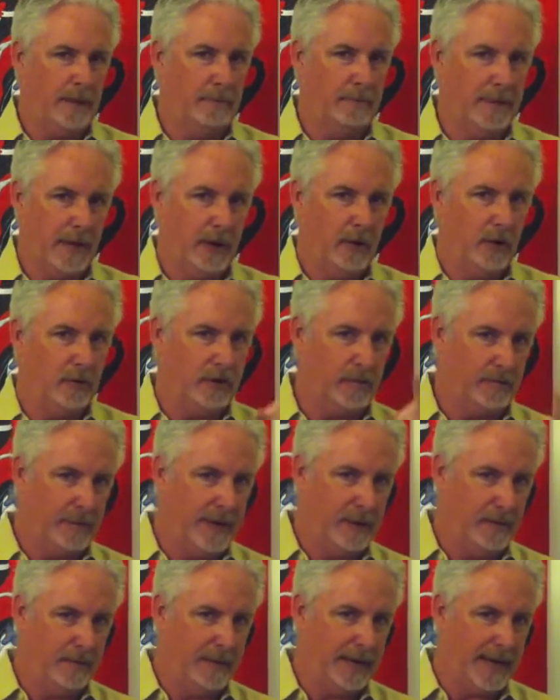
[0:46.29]
amigos and mi
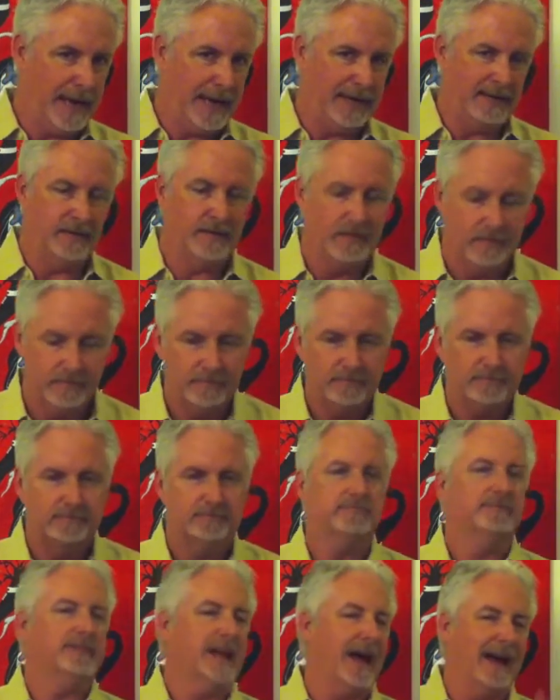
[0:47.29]
amiguettes.
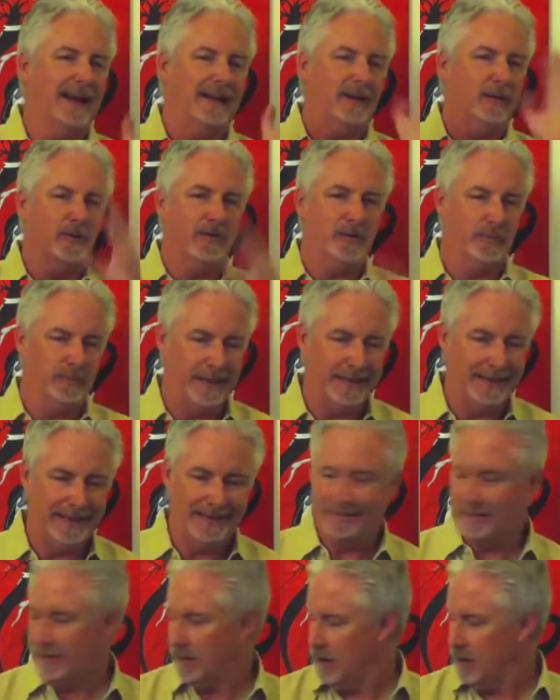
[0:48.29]
Nah, I know it's amigas.